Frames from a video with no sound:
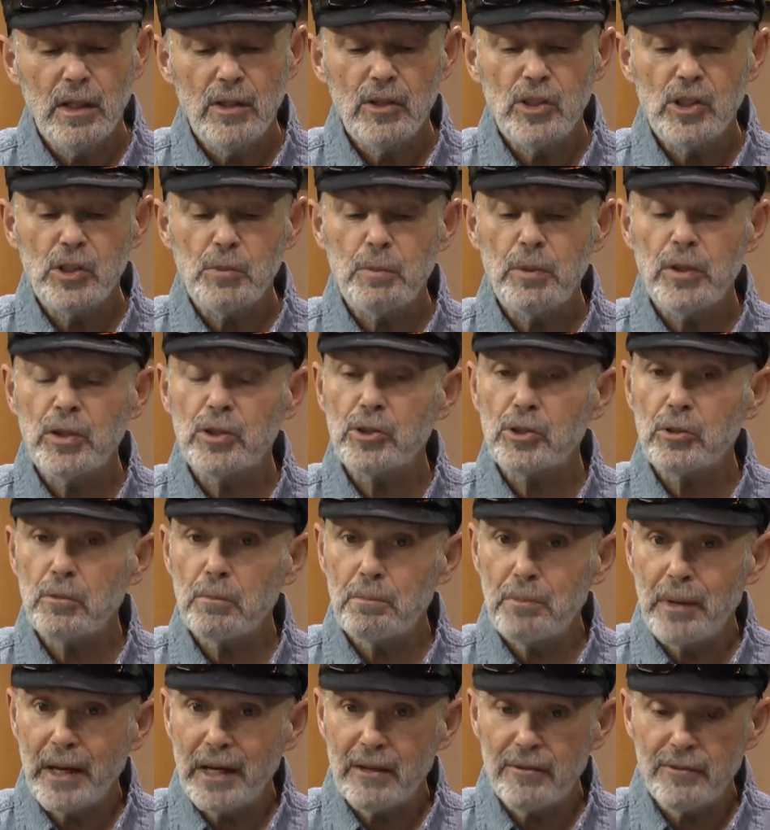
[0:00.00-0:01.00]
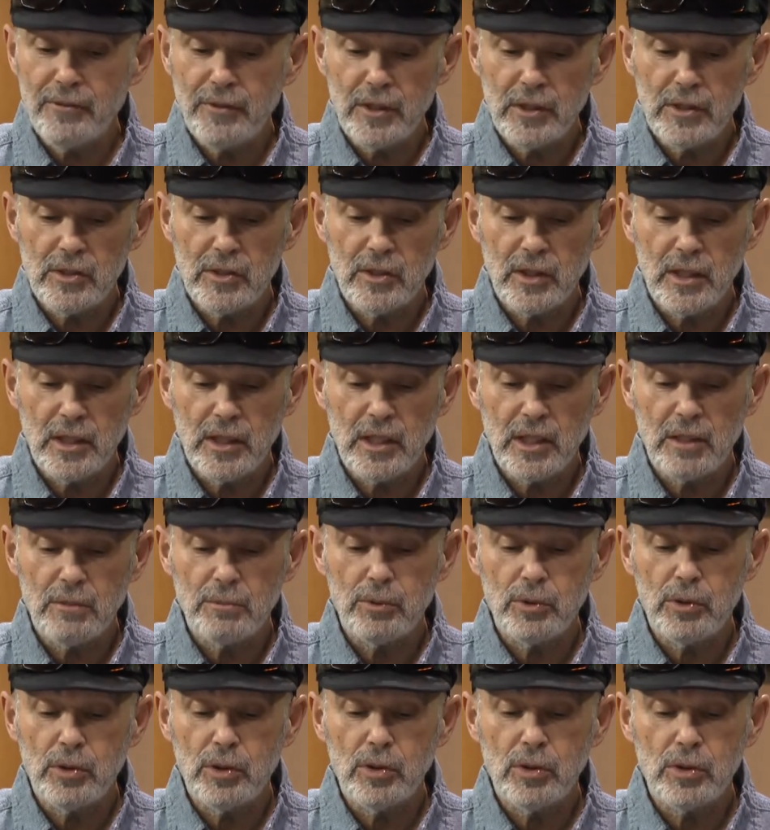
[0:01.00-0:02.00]
the spiritual benefits that it can
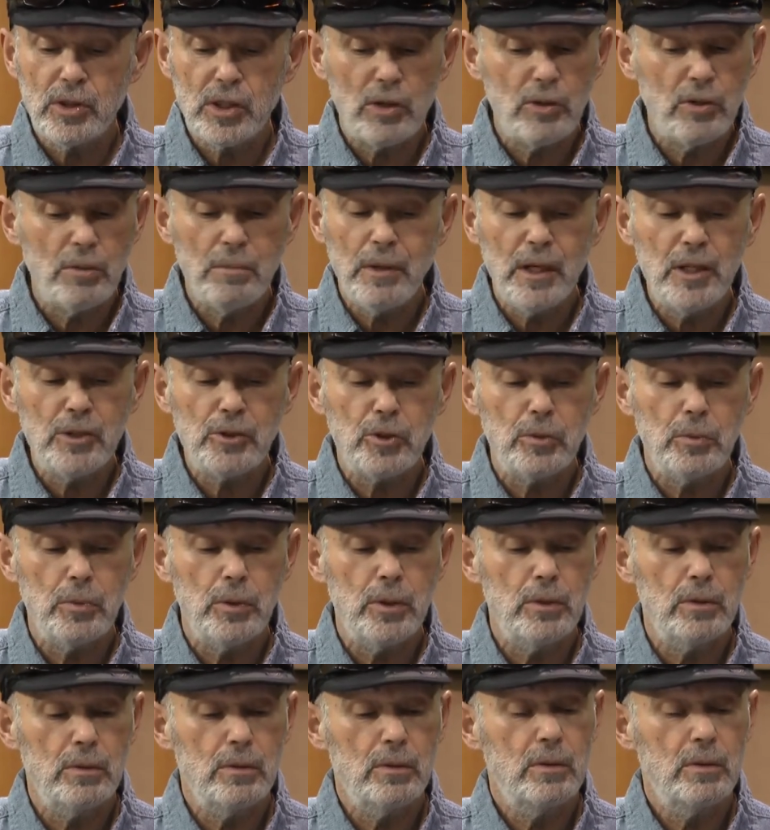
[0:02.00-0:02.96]
produce are immeasurable.